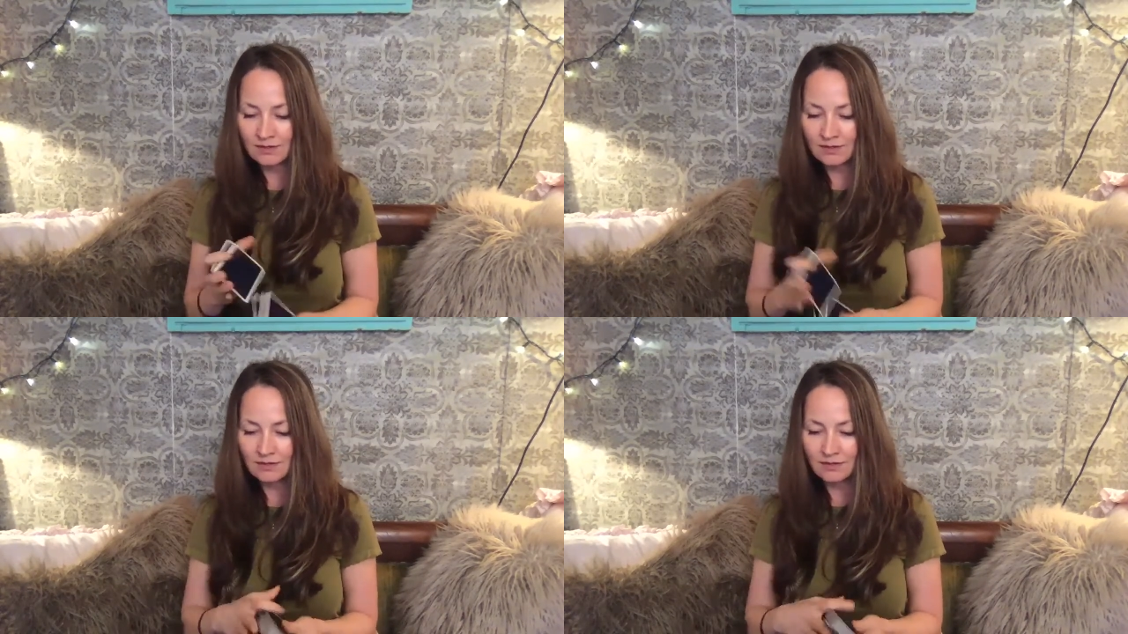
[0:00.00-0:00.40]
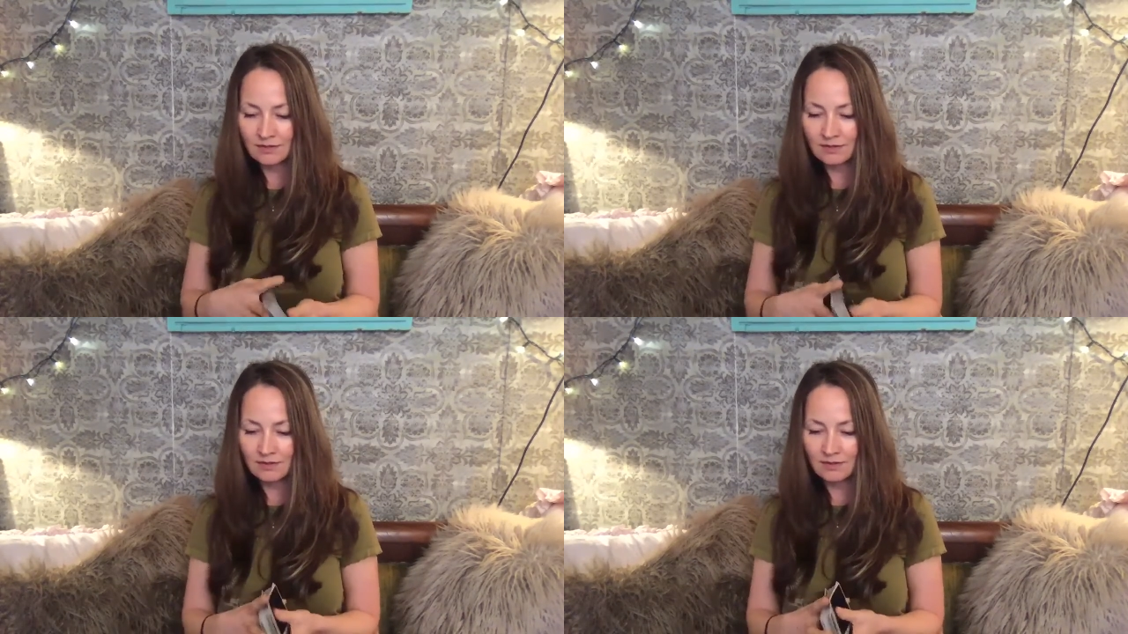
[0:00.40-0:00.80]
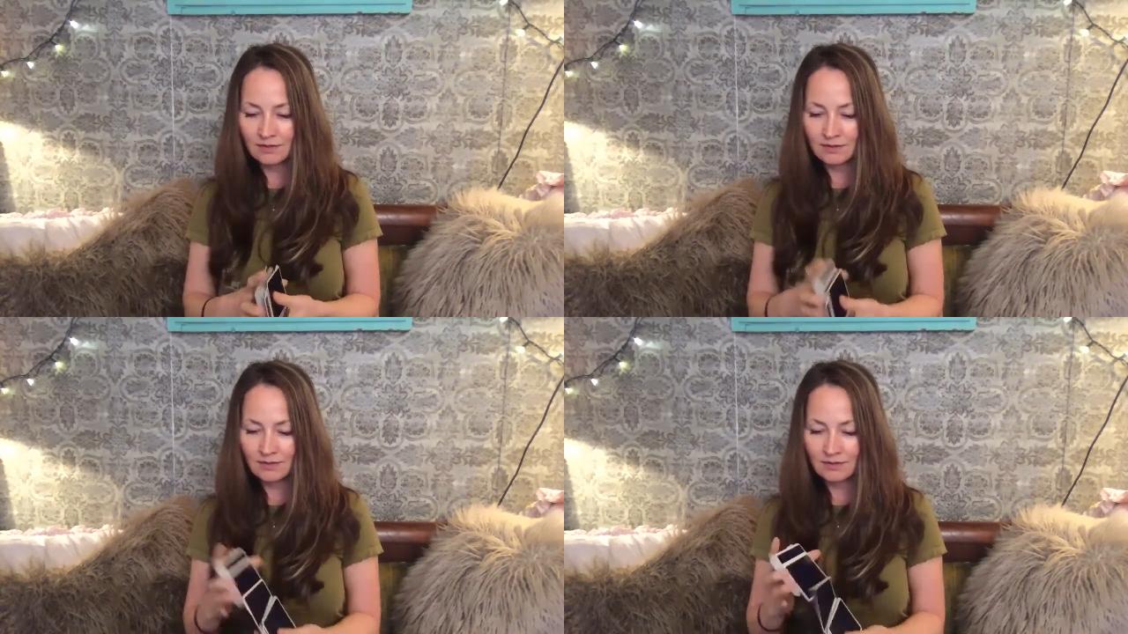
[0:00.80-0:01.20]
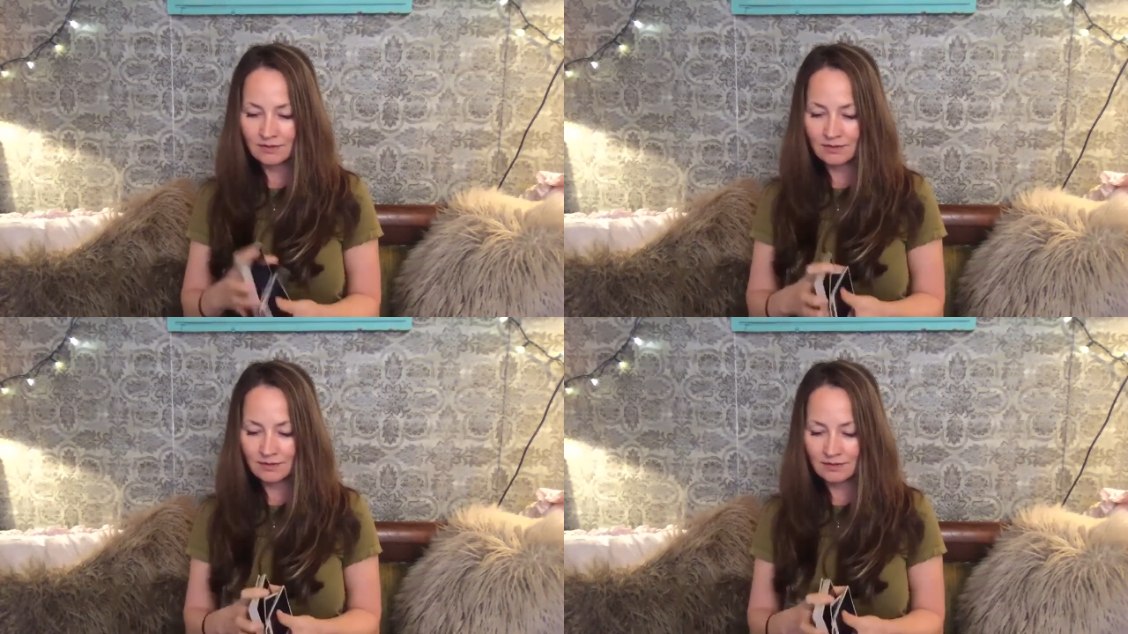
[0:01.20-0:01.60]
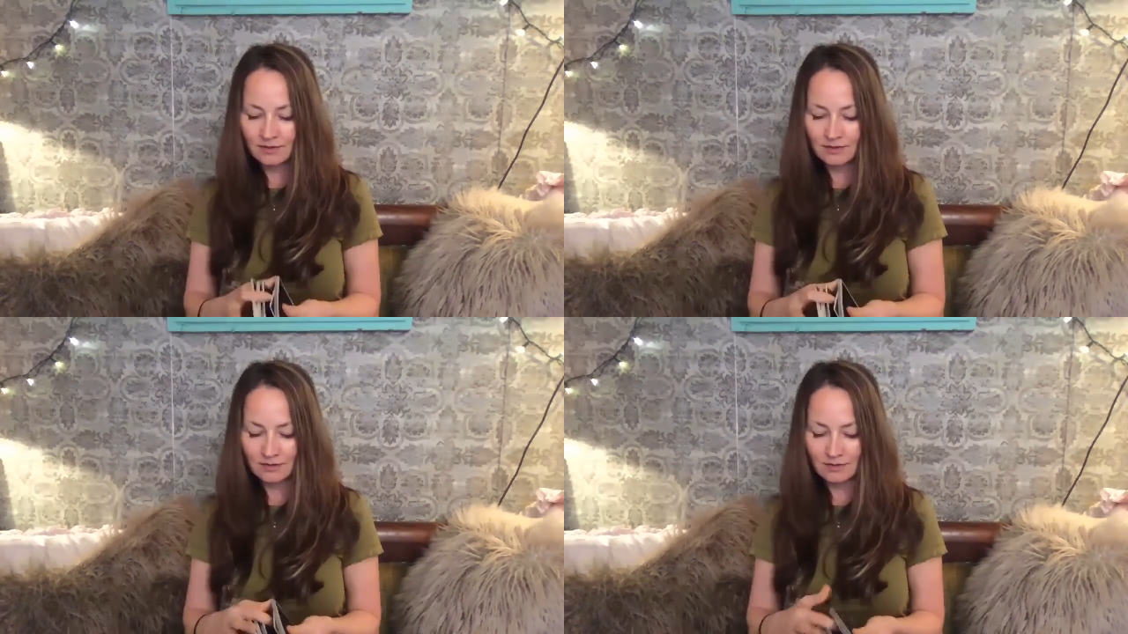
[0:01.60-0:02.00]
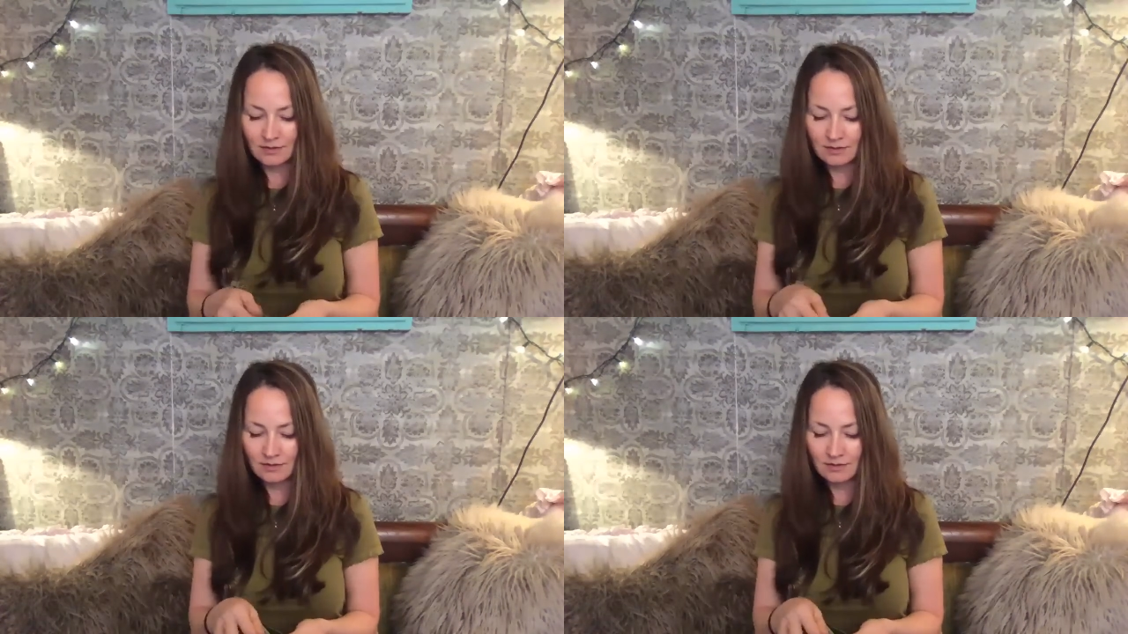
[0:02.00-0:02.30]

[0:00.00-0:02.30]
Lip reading: Nothing is said.